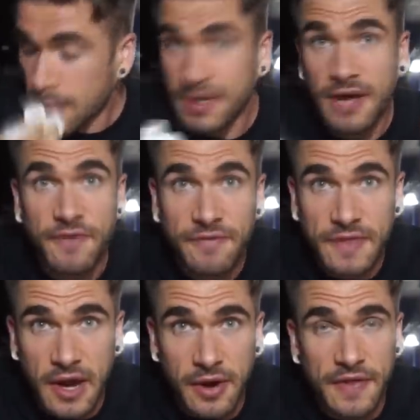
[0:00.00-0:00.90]
But yeah, if you're
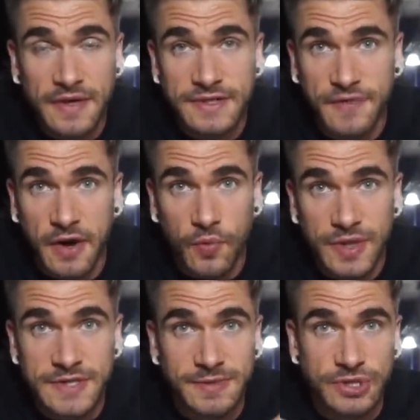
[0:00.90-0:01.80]
in the area, I think it's a very
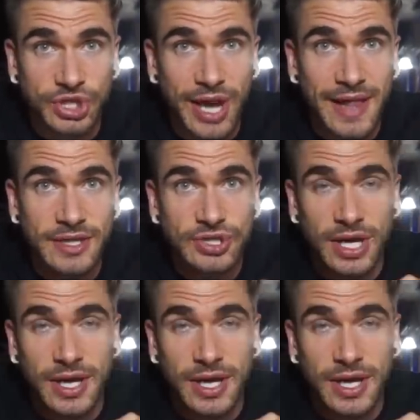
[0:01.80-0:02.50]
reasonable challenge.